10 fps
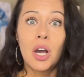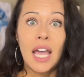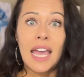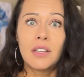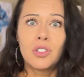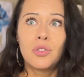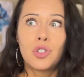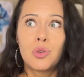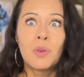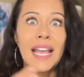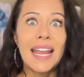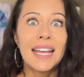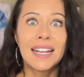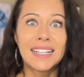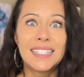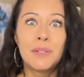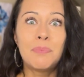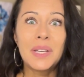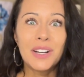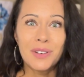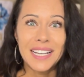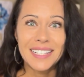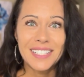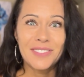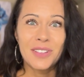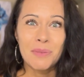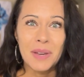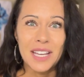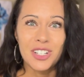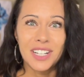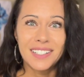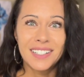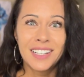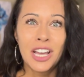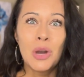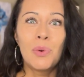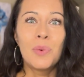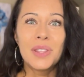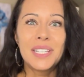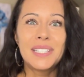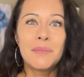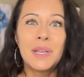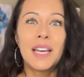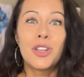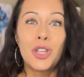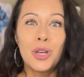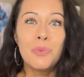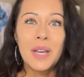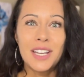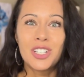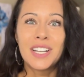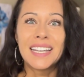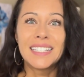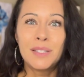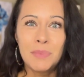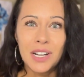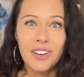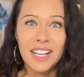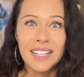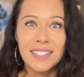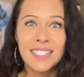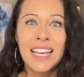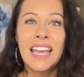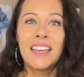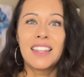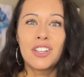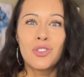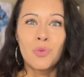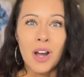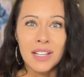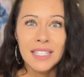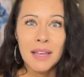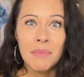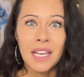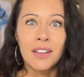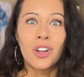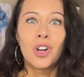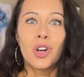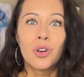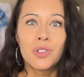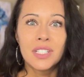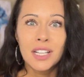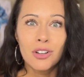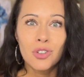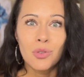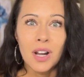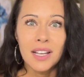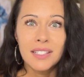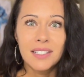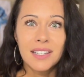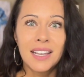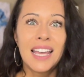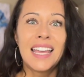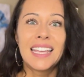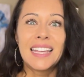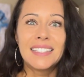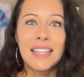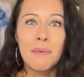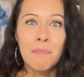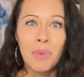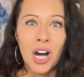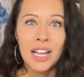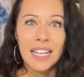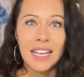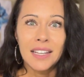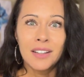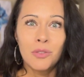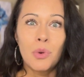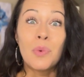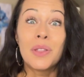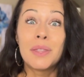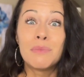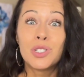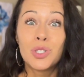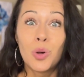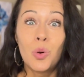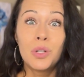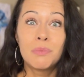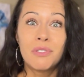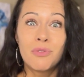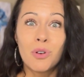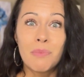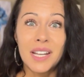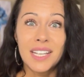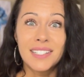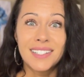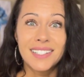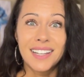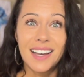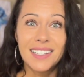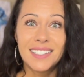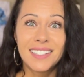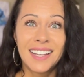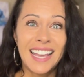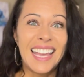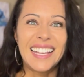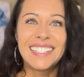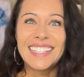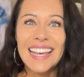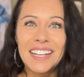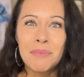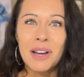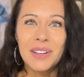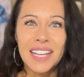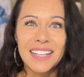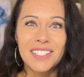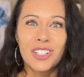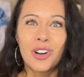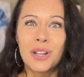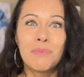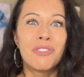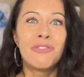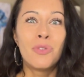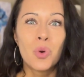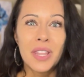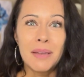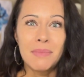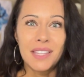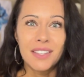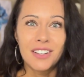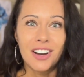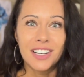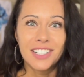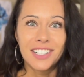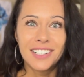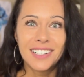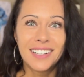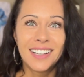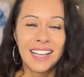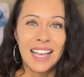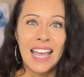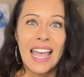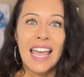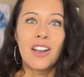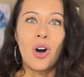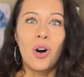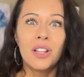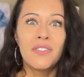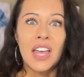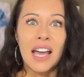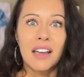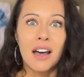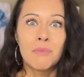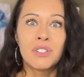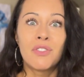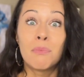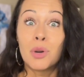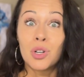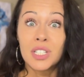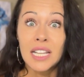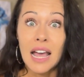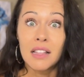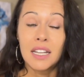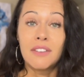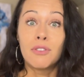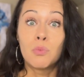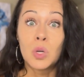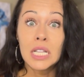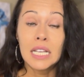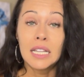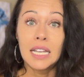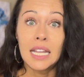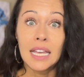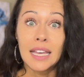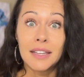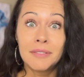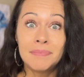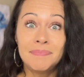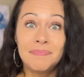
and creating an experience for the patient. We want this to be a new patient experience that draws them in, earns their trust, gets them bought in. We want them sold before money is discussed, excited about getting started before they meet the doctor. And all of that comes from personality, from really leaning in,